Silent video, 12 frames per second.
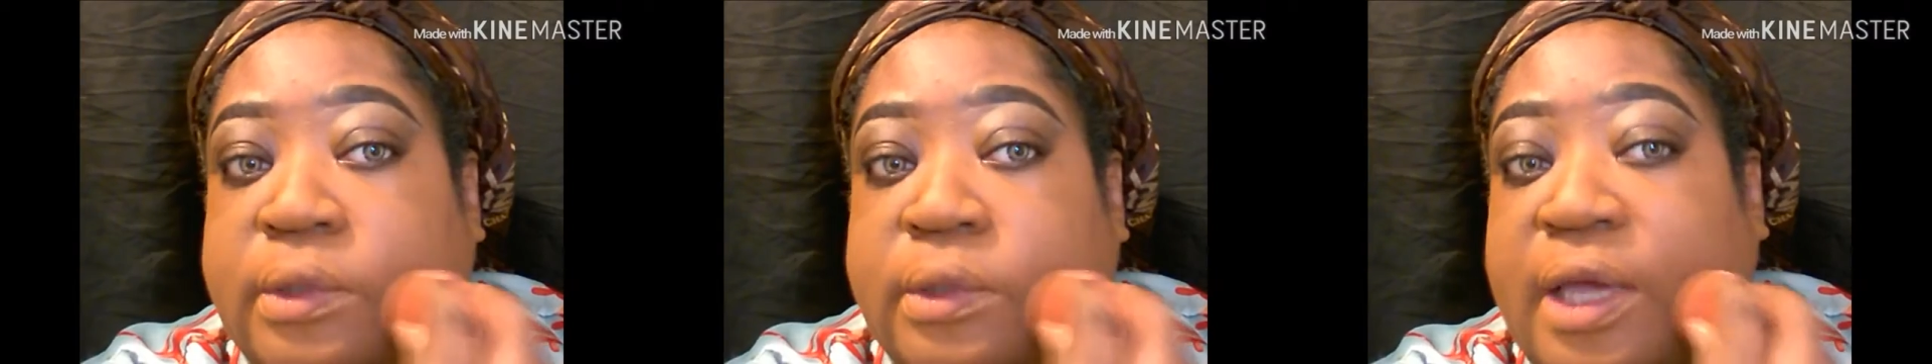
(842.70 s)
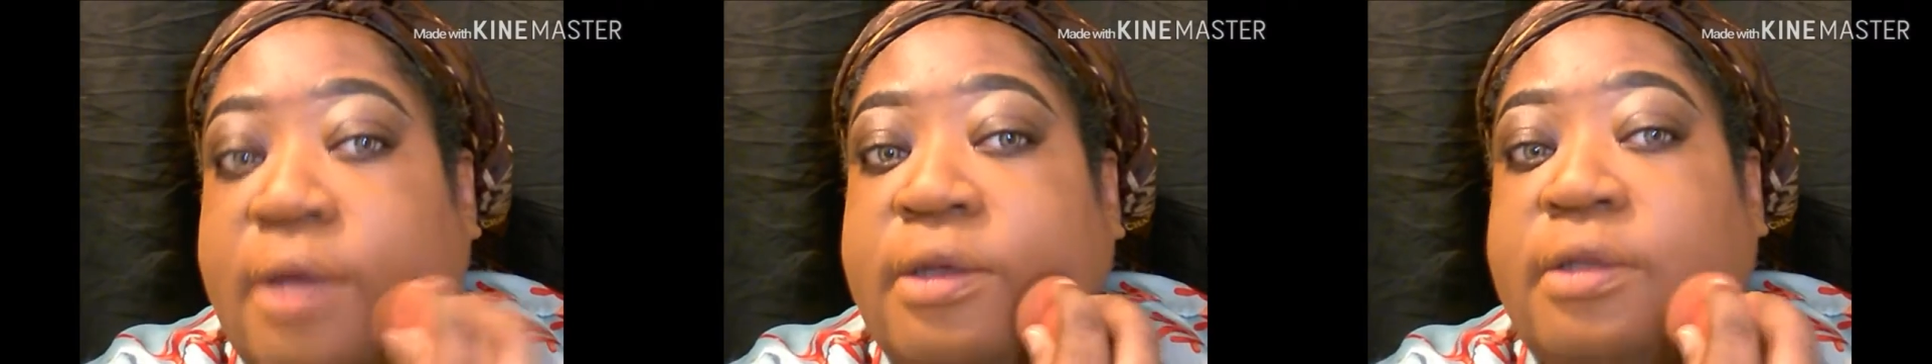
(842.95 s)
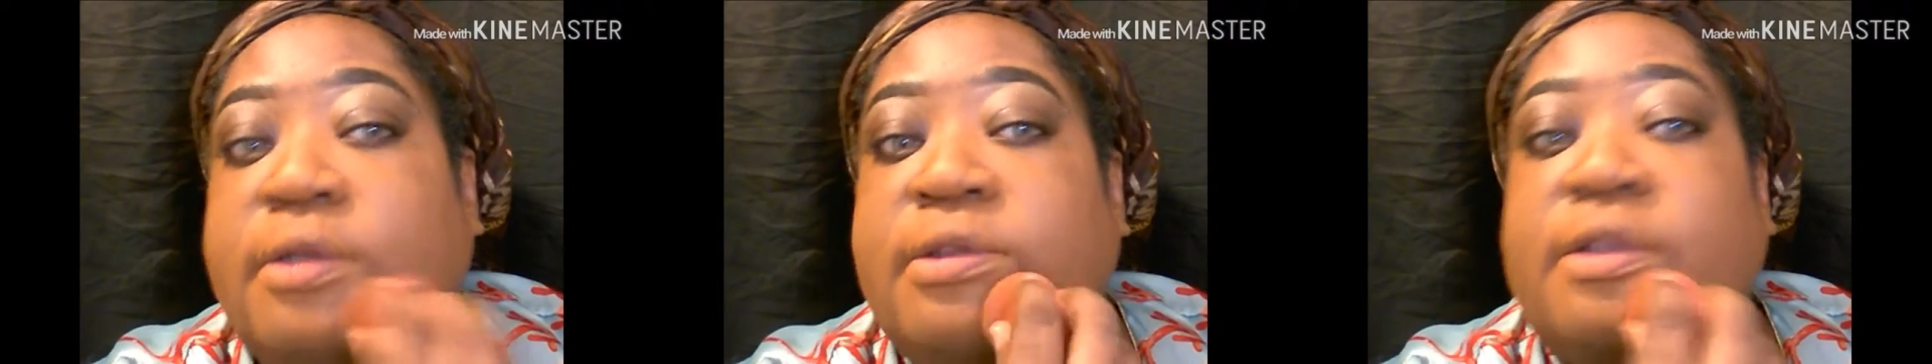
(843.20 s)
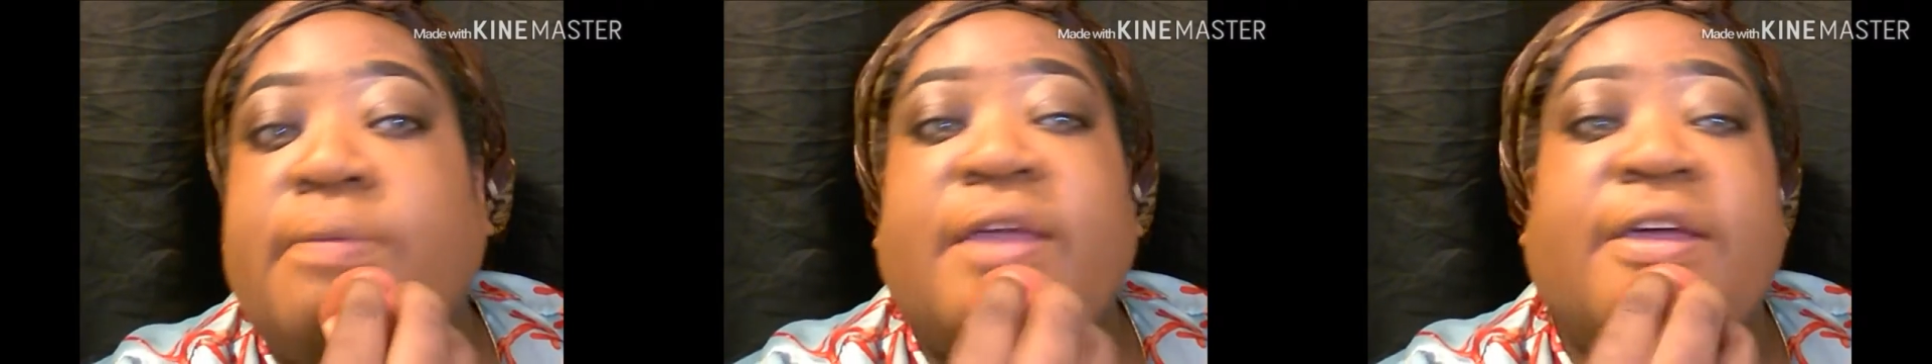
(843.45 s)
that
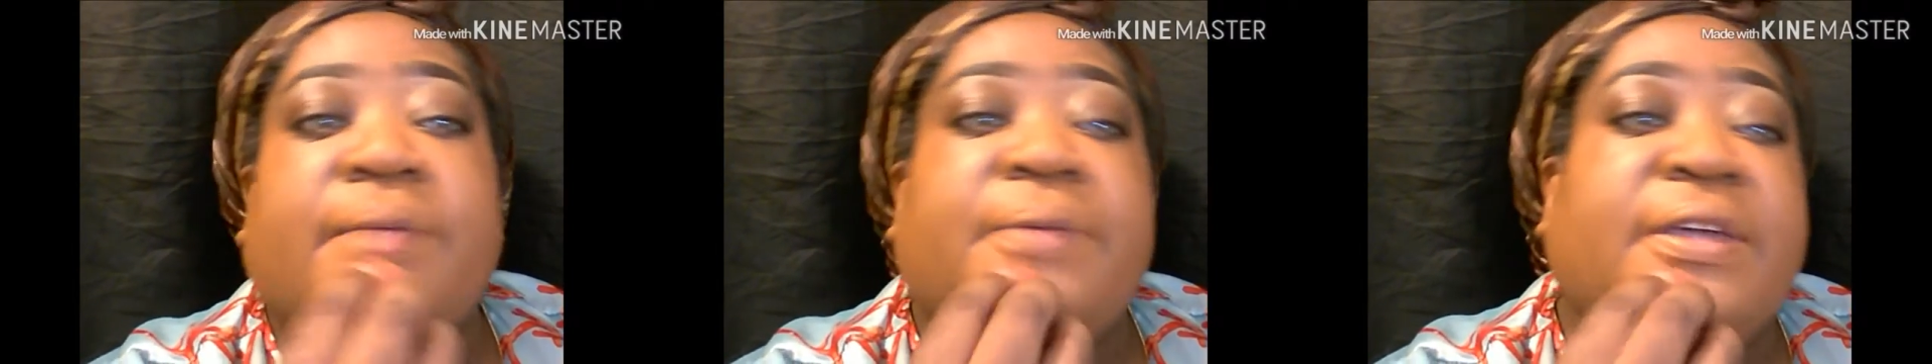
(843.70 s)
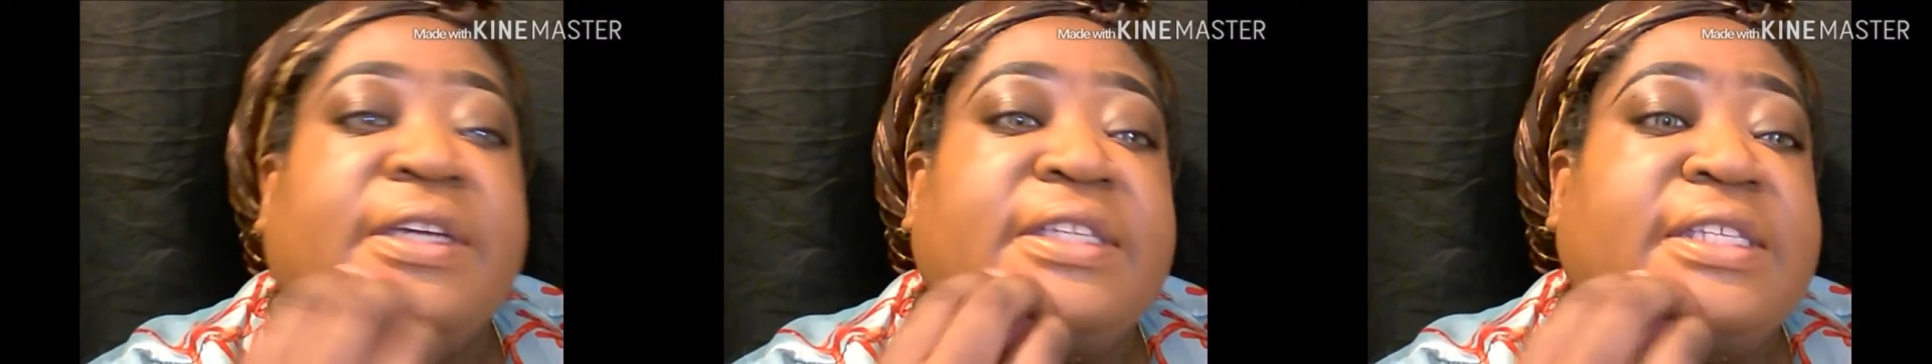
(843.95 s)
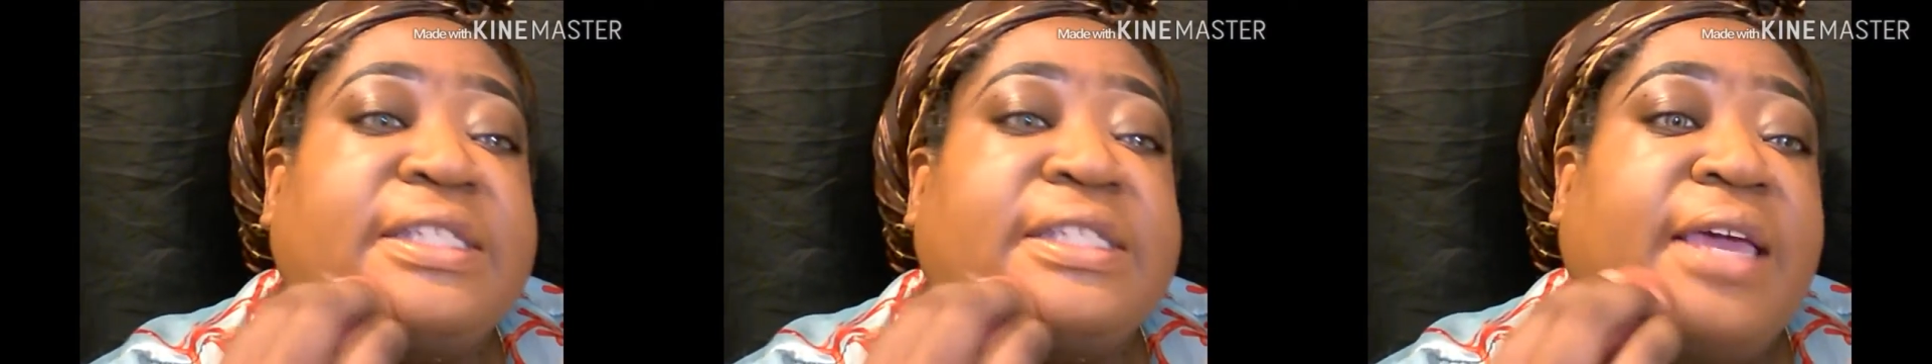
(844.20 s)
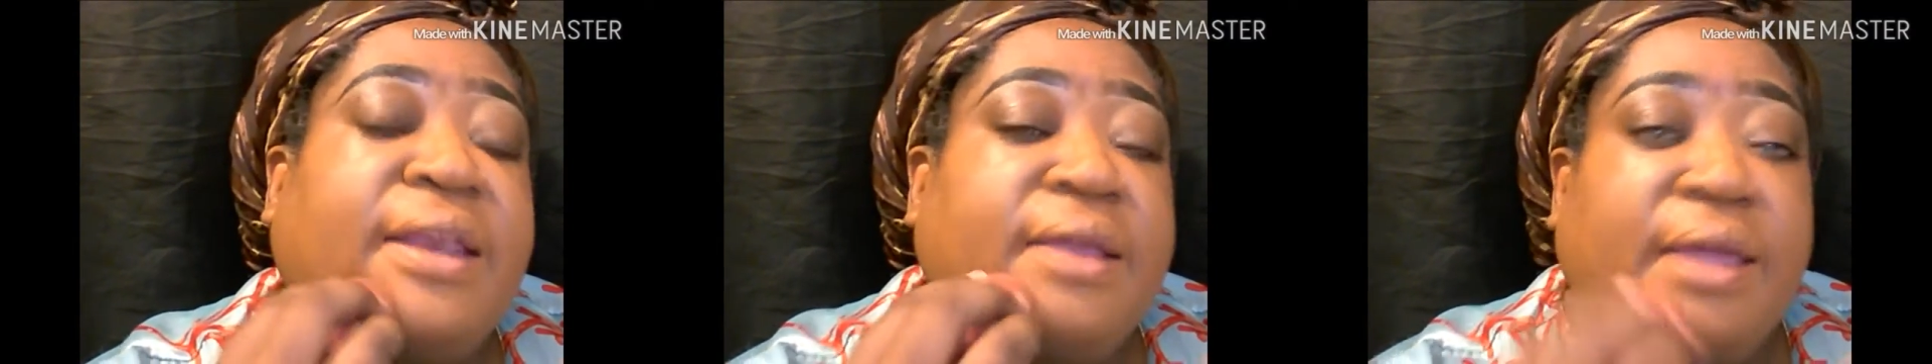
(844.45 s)
the makeup is
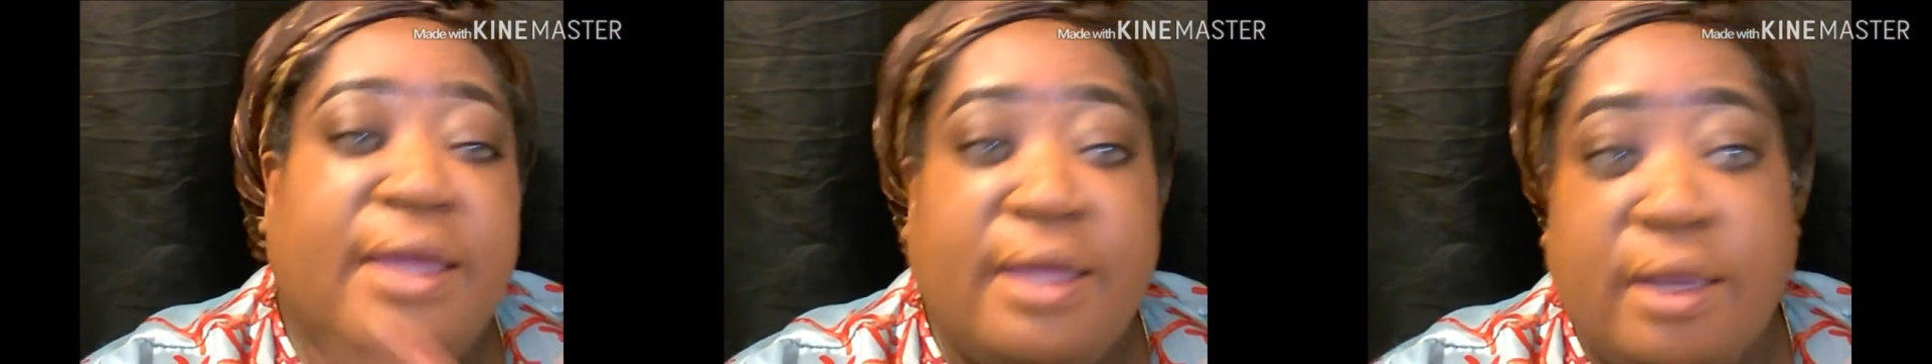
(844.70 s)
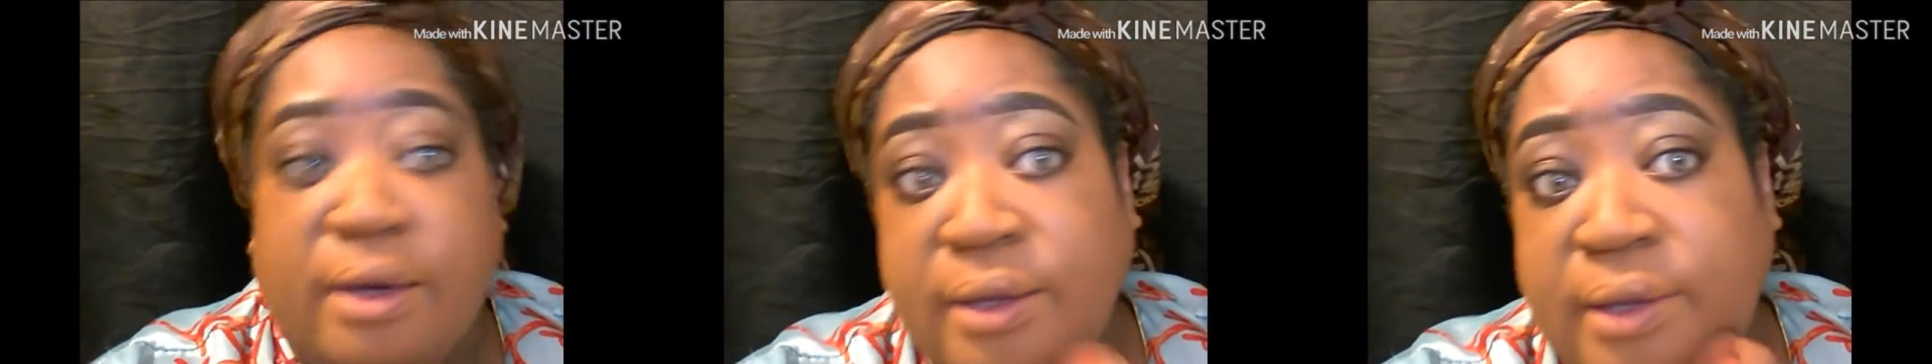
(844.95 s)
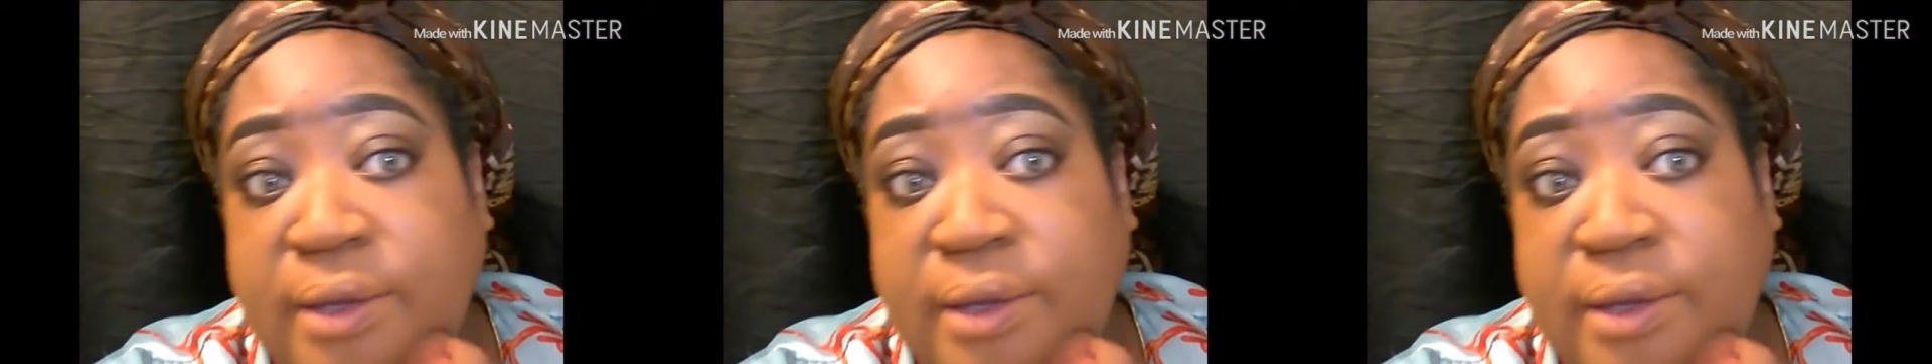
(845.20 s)
set in.